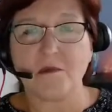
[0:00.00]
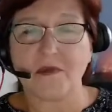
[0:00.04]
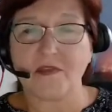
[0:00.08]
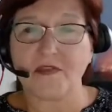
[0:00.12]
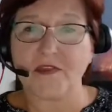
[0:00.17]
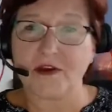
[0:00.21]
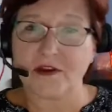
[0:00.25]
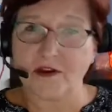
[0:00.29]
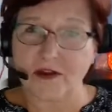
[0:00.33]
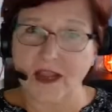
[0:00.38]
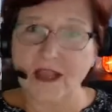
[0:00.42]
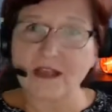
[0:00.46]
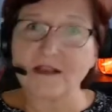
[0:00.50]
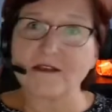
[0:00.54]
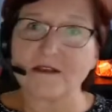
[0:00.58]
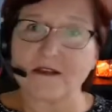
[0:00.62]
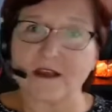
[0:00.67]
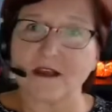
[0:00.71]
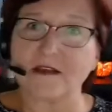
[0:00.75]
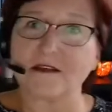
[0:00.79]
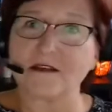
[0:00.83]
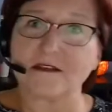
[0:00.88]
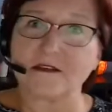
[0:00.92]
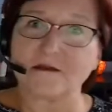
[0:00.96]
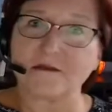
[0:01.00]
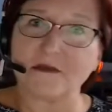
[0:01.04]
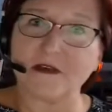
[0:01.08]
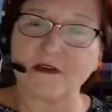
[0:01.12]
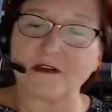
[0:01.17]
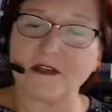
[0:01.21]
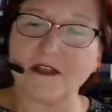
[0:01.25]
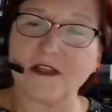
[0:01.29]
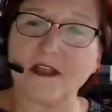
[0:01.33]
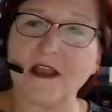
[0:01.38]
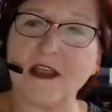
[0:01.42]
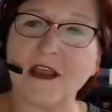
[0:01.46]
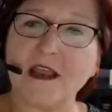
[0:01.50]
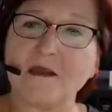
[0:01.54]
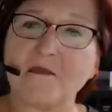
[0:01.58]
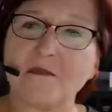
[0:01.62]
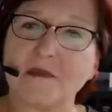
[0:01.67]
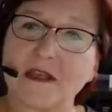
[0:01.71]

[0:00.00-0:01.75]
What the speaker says: but their next customer in line,